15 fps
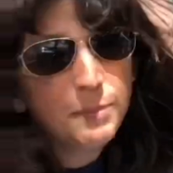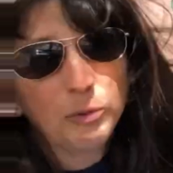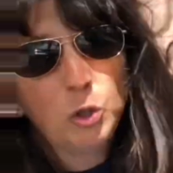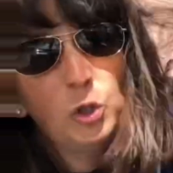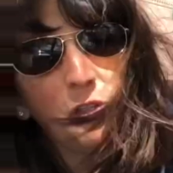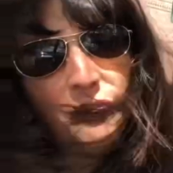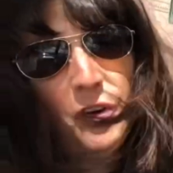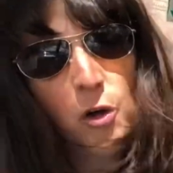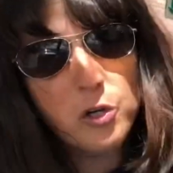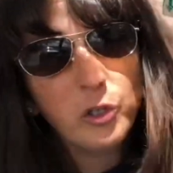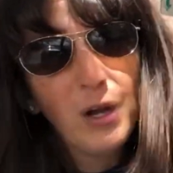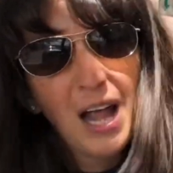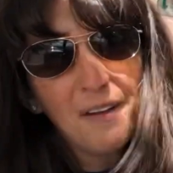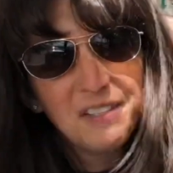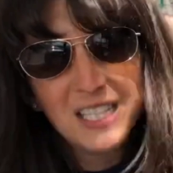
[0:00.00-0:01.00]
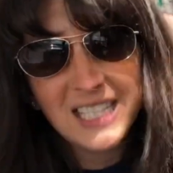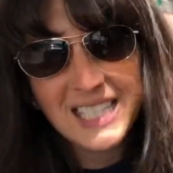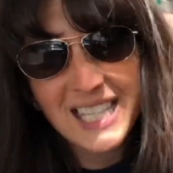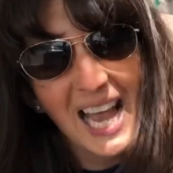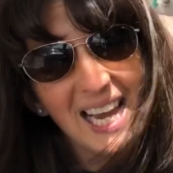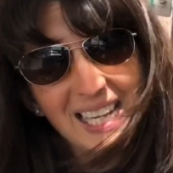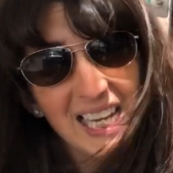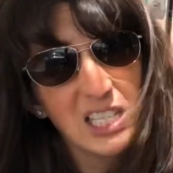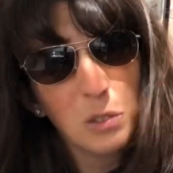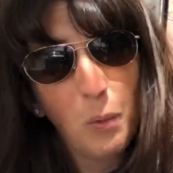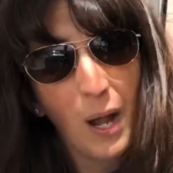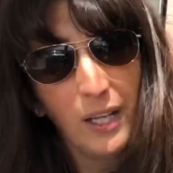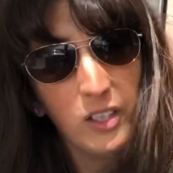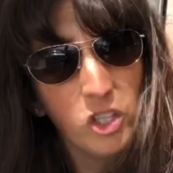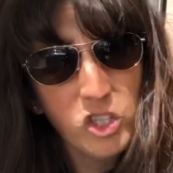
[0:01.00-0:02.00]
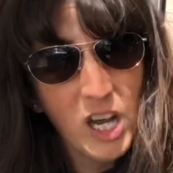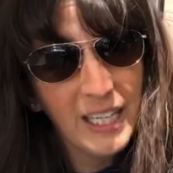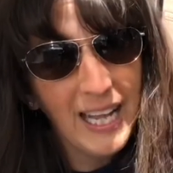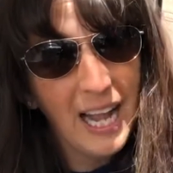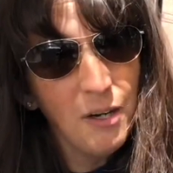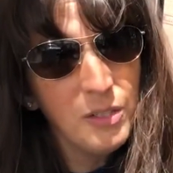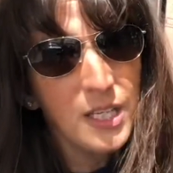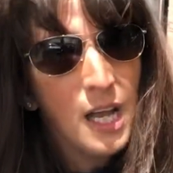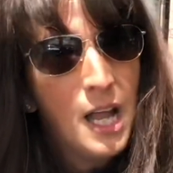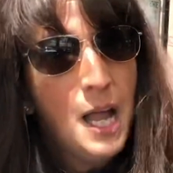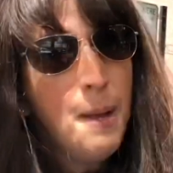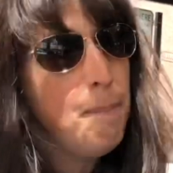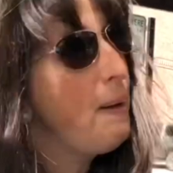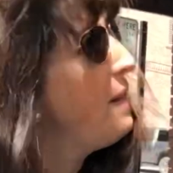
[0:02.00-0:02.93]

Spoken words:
cool photographs inside as well to check out, but